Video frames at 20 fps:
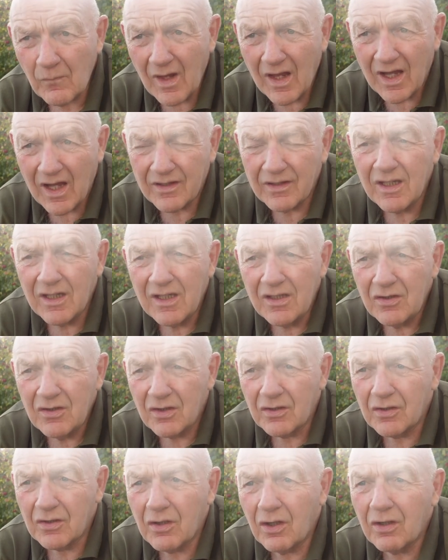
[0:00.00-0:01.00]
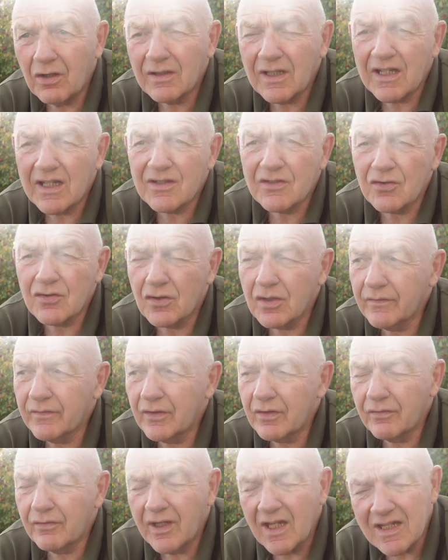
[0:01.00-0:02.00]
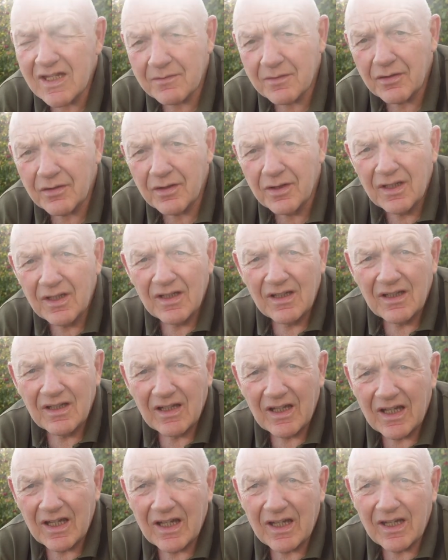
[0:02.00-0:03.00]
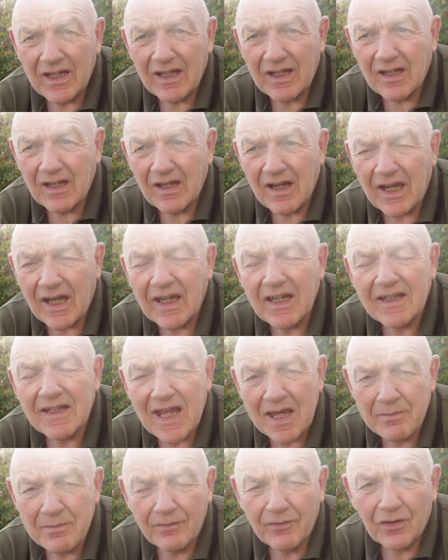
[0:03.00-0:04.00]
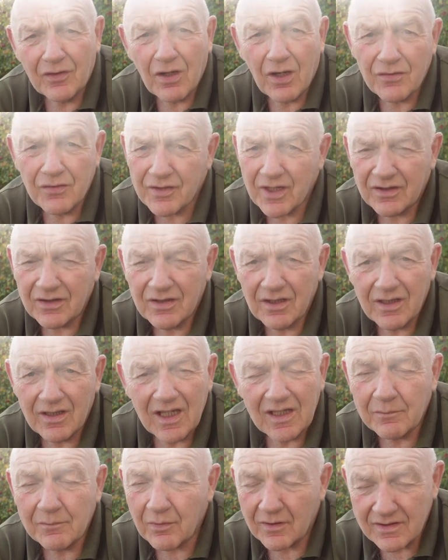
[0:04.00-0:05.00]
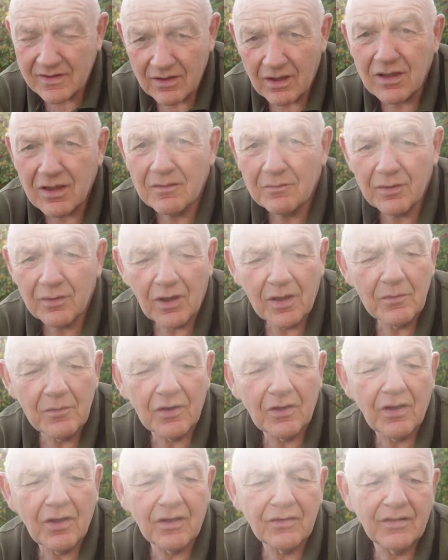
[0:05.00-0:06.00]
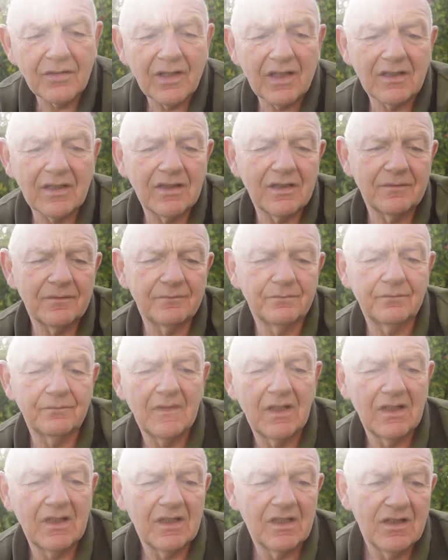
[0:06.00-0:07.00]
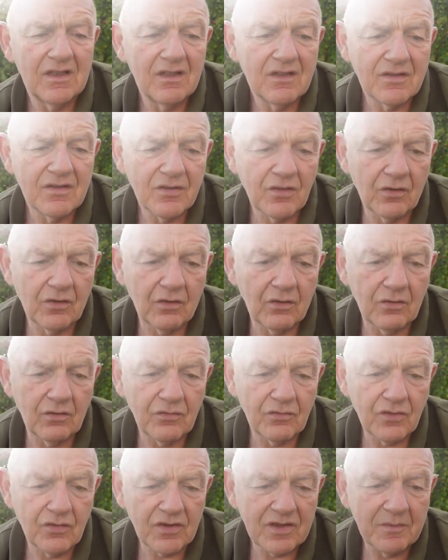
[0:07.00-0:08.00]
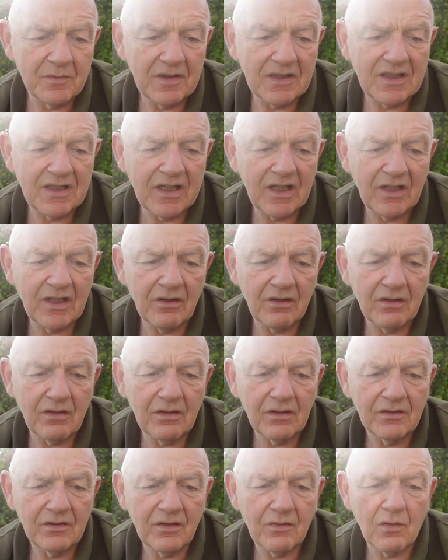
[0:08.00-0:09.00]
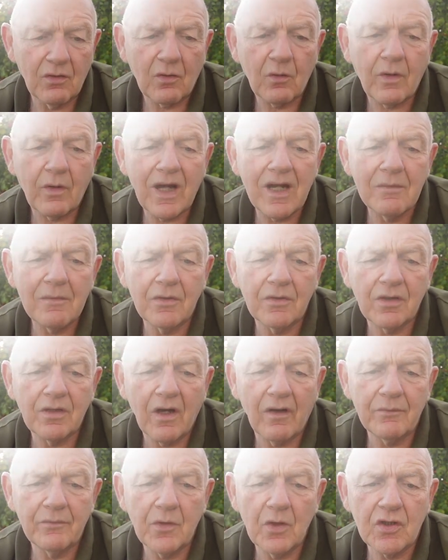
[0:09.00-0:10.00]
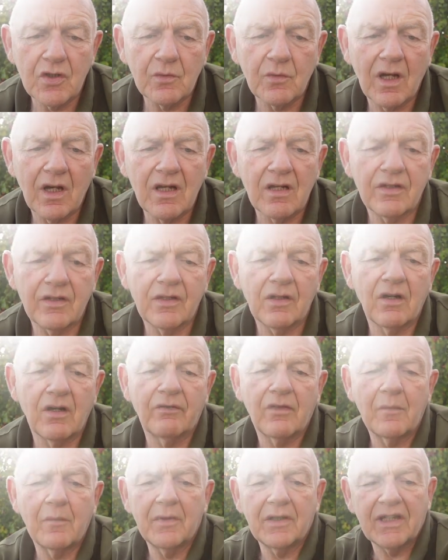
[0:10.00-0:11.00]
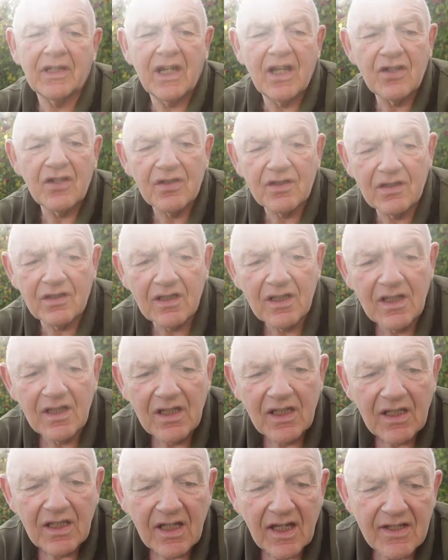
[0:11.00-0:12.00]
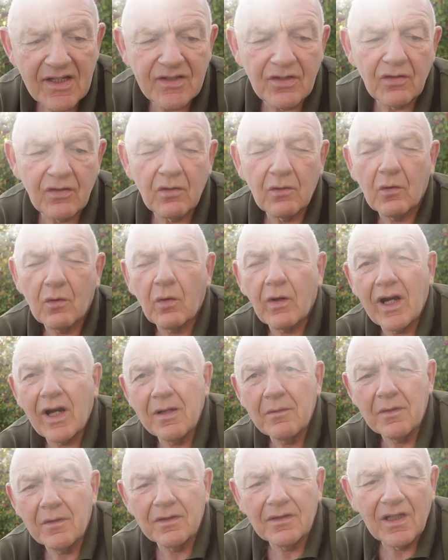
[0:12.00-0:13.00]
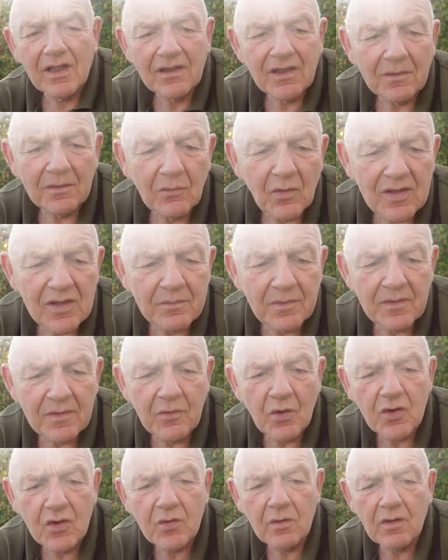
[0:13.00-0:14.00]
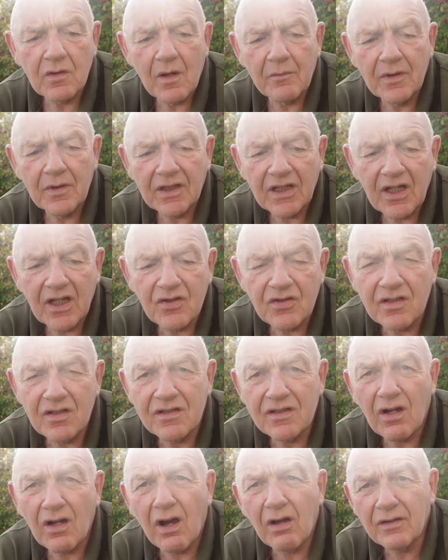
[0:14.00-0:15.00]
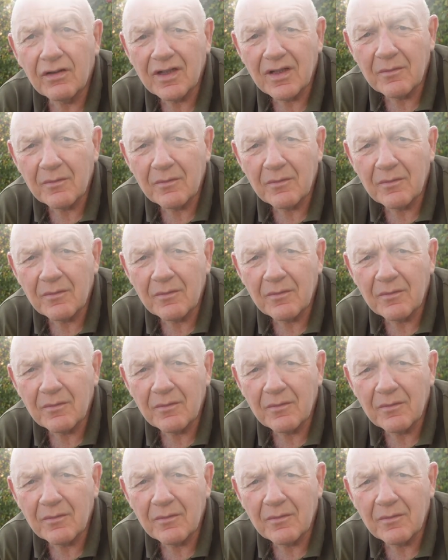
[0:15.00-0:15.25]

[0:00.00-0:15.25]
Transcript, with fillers: And you can call that sort of an arrangement uh, any type of a contract you like, but it's not an employment contract. So, just to be clear, the requirement of mutuality of obligation is the requirement that there must be mutual obligations on the